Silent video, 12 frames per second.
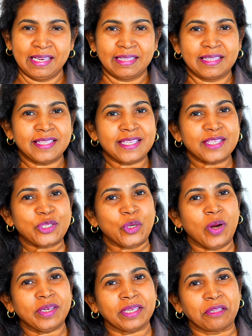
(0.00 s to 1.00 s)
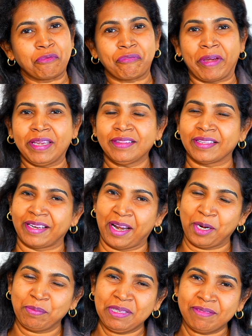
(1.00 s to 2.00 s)
This is not in the faith
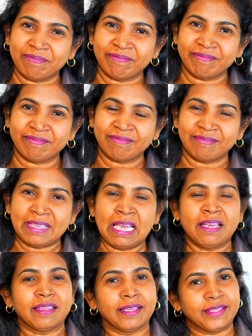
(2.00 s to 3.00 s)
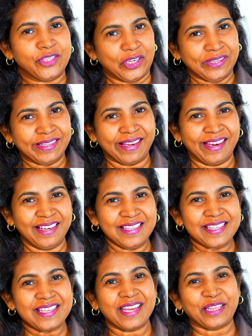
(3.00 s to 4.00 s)
realm. The
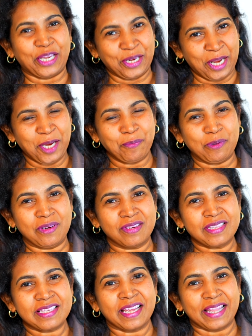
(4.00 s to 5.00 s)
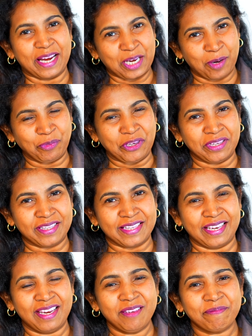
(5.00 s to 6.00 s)
Gentiles, the neighbors, the
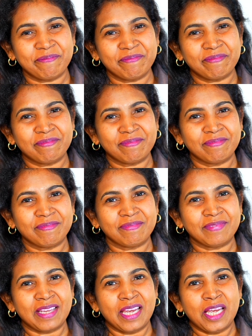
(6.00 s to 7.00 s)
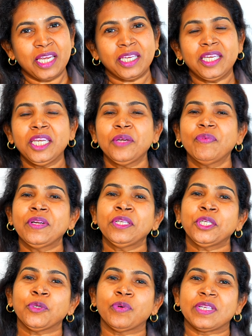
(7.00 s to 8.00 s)
community, even
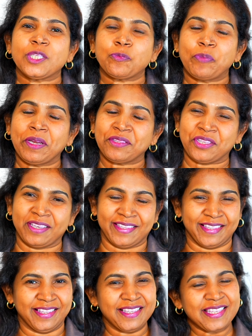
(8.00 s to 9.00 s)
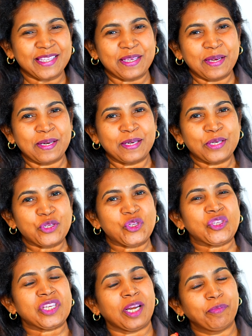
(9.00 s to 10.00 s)
your spectators
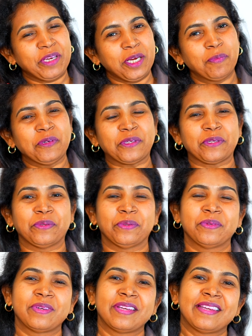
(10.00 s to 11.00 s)
shall be able to